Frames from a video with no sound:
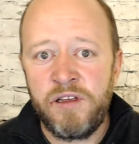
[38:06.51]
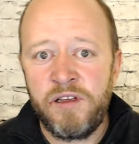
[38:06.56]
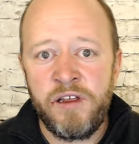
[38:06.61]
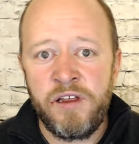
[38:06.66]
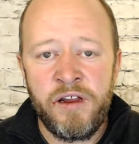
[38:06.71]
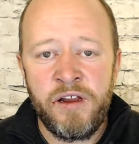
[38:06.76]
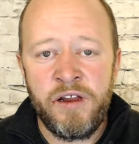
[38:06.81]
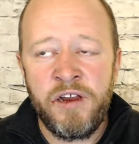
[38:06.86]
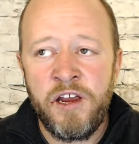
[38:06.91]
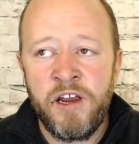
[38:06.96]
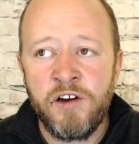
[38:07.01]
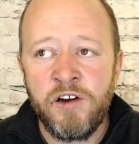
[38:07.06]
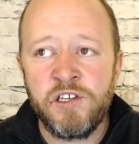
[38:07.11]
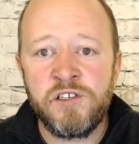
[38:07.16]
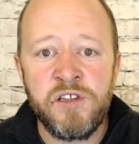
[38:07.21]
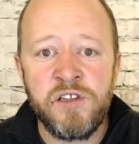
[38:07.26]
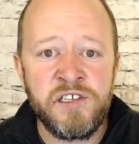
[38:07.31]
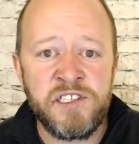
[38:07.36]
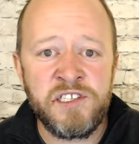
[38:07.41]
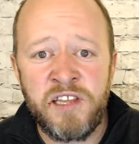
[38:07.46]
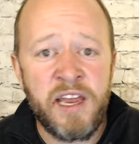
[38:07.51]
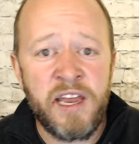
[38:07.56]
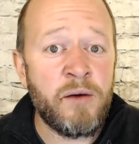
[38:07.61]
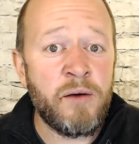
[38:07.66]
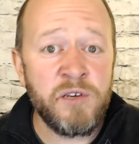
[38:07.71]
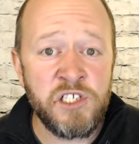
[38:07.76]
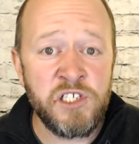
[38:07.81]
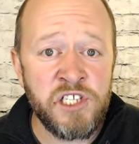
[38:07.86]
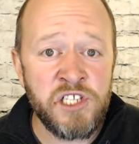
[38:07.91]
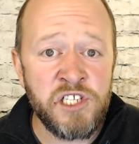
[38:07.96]
And here's the thing I
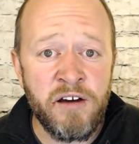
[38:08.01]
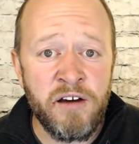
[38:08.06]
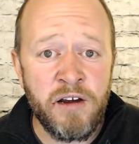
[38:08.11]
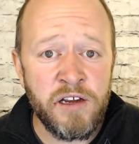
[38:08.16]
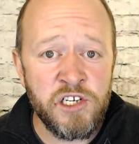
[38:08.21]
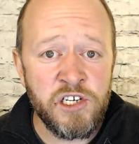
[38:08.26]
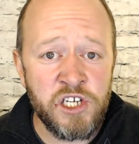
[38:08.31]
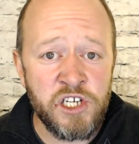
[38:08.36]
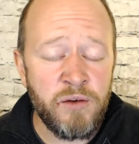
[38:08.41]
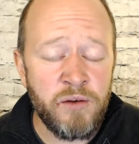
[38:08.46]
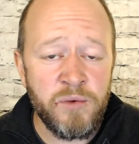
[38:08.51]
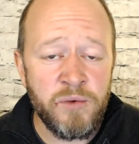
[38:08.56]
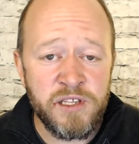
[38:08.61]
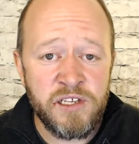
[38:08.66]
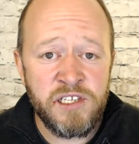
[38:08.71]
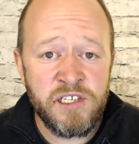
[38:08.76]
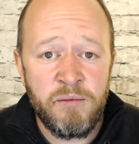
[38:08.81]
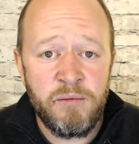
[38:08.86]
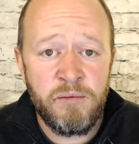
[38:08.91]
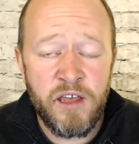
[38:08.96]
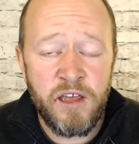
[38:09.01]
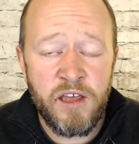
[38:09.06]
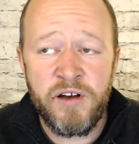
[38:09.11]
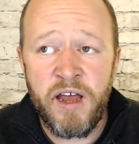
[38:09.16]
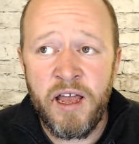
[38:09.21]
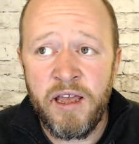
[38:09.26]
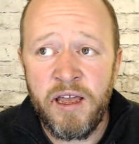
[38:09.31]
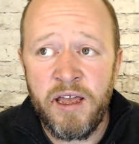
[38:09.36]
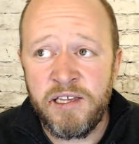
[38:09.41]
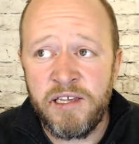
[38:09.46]
was sharing with the team the other
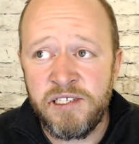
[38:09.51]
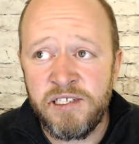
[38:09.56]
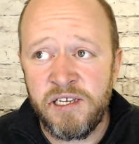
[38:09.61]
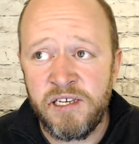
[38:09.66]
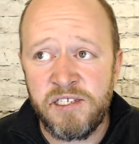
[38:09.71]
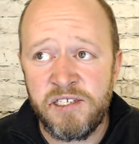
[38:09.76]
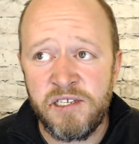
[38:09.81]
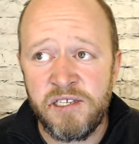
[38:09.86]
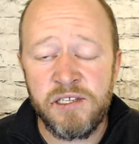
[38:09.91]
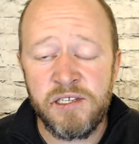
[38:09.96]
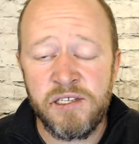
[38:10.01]
night is